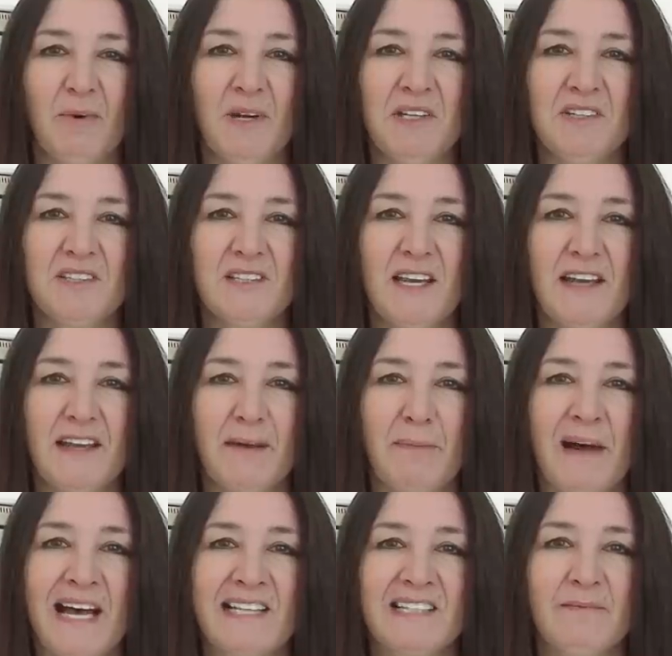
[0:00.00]
when you see other
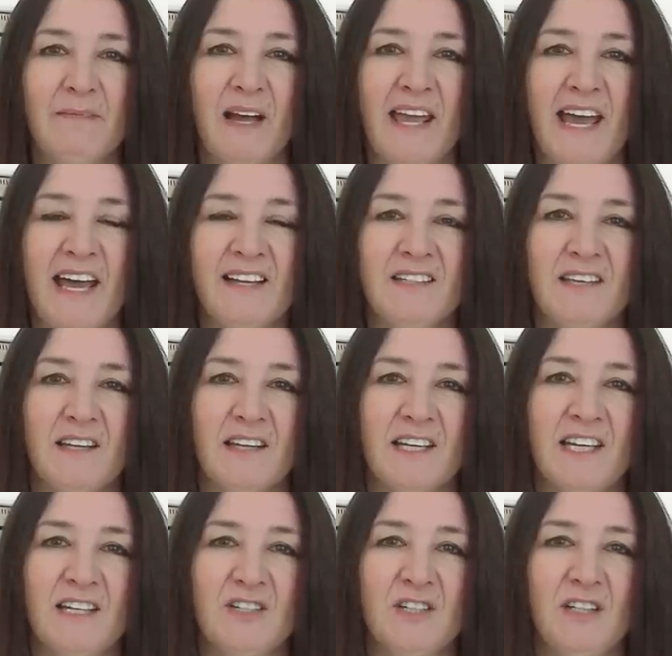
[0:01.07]
parts of my house, like the
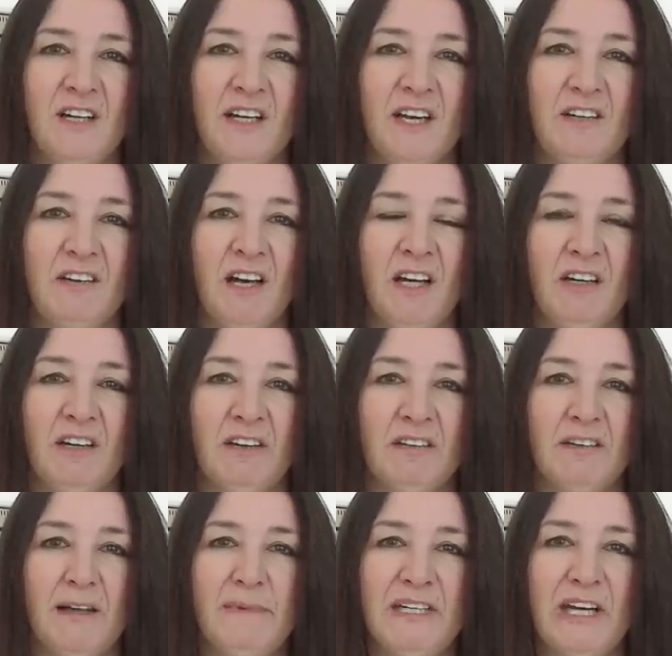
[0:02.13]
kitchen? I don't know.
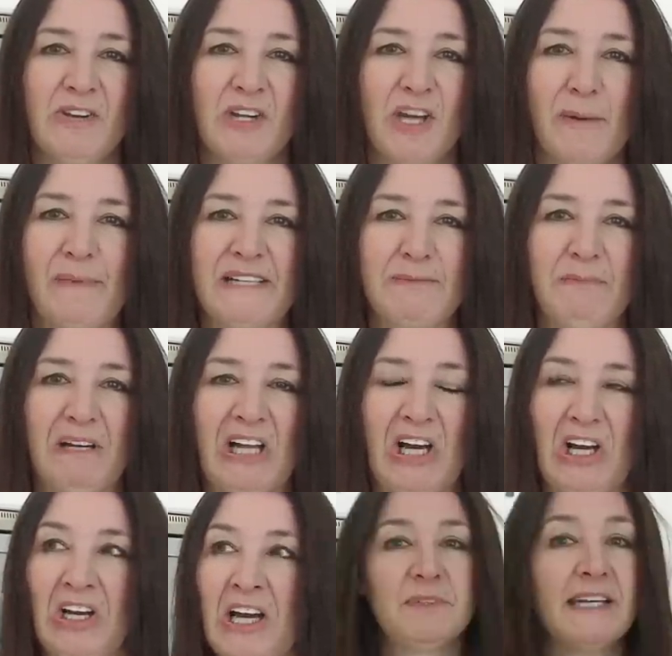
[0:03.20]
Let me know in the comments below.
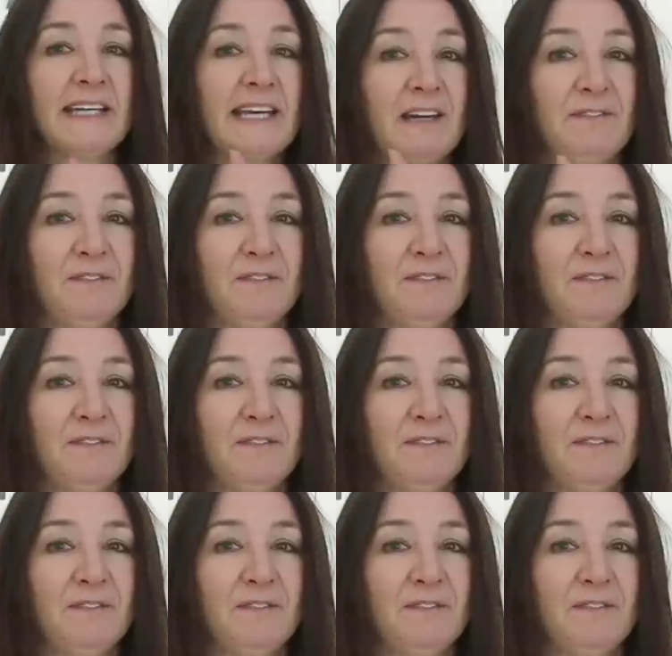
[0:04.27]
I'm going to get a